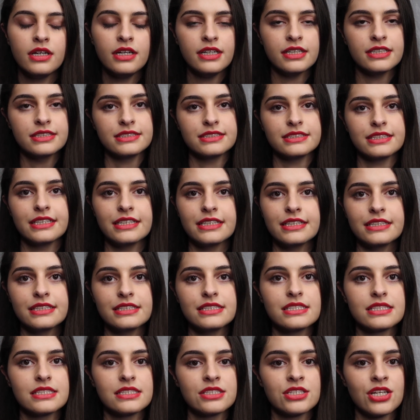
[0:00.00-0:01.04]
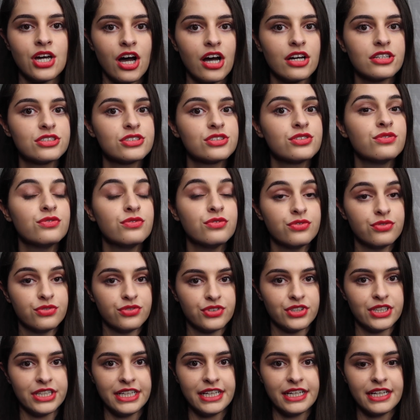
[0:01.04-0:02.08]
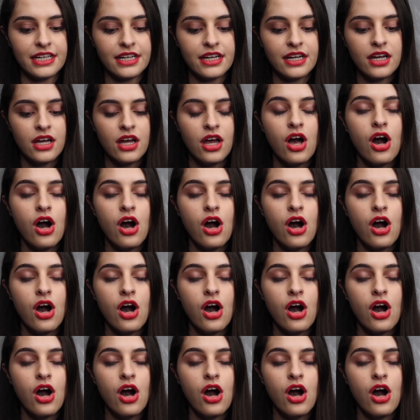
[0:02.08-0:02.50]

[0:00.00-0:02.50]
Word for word: because it is not free.